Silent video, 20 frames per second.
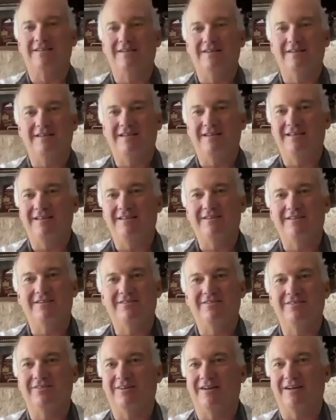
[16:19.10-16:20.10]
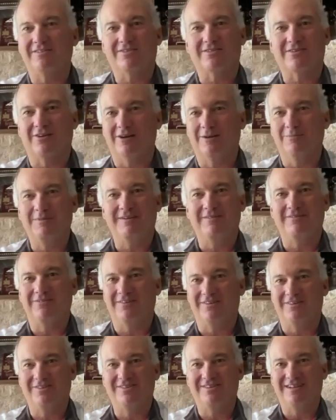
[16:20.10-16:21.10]
the deluxe carbon
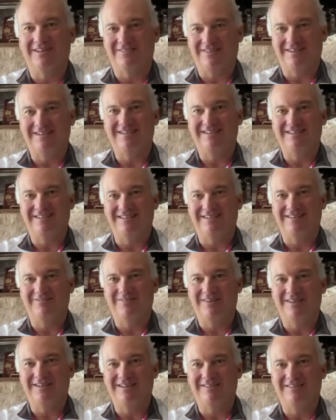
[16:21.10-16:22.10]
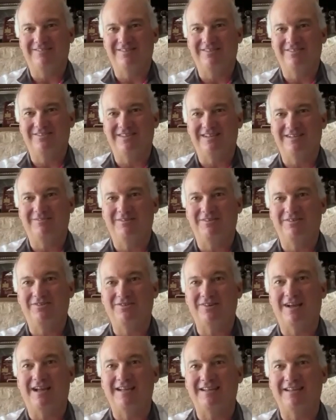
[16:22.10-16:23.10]
version of it, but it was
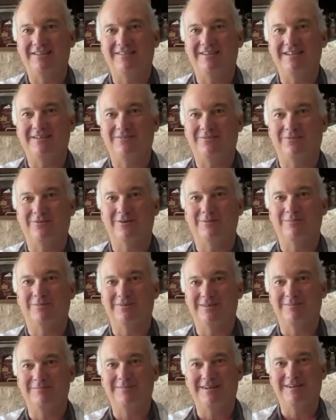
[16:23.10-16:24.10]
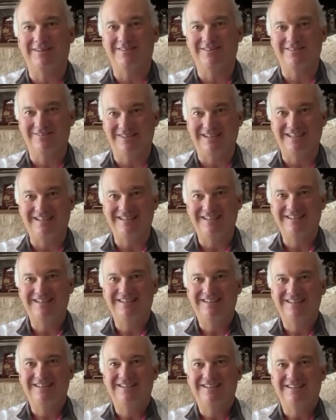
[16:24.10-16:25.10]
shockingly affordable compared to
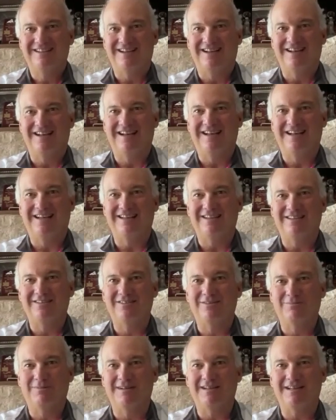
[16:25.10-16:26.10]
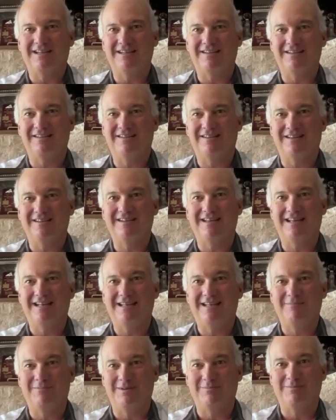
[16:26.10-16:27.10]
what a
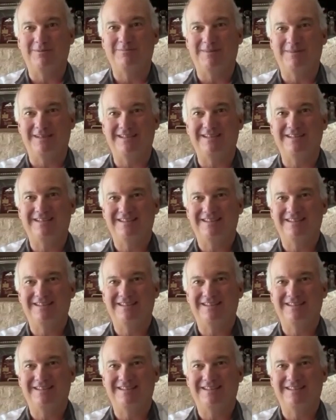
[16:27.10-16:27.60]
titanium jib would be.